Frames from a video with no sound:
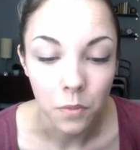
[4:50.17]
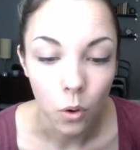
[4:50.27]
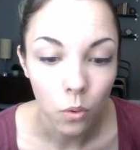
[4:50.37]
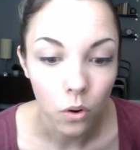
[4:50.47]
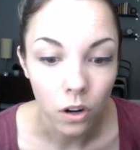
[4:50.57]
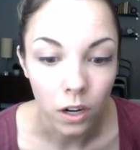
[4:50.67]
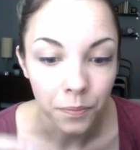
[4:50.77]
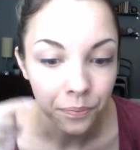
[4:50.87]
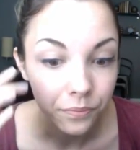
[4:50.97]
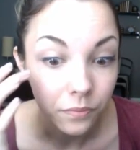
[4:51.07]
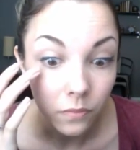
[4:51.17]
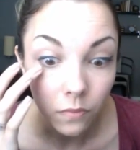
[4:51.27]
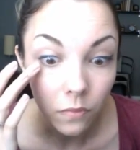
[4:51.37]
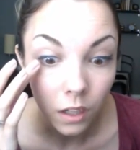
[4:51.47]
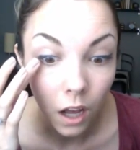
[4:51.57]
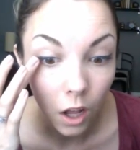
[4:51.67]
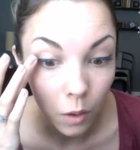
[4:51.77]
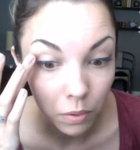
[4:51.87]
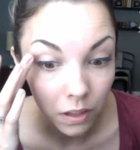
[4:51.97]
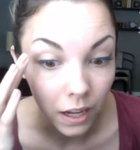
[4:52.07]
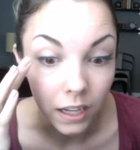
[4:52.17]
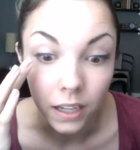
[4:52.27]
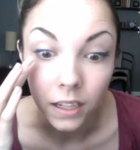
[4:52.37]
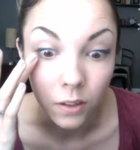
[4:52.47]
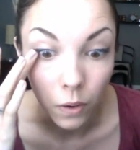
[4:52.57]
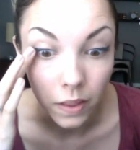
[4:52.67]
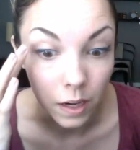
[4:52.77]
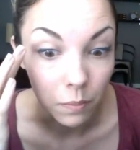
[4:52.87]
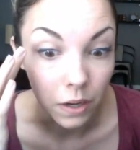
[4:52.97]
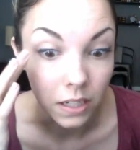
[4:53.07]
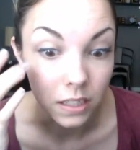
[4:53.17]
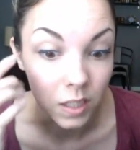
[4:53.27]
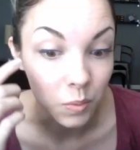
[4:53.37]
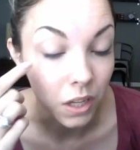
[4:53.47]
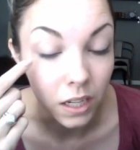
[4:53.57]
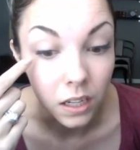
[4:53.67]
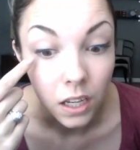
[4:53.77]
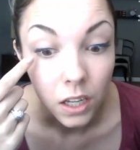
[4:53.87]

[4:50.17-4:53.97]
or I'll apply it in the way that I'm about to explain.